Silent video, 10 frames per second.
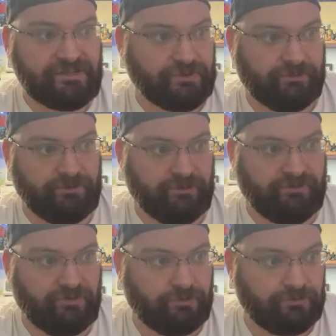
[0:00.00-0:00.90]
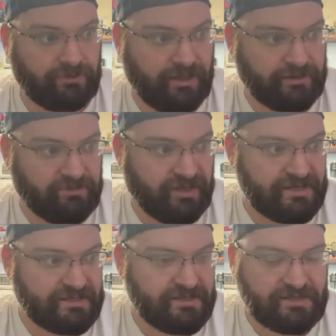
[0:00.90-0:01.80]
who have moved to other
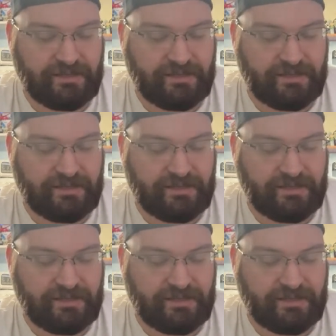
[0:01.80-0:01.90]
places.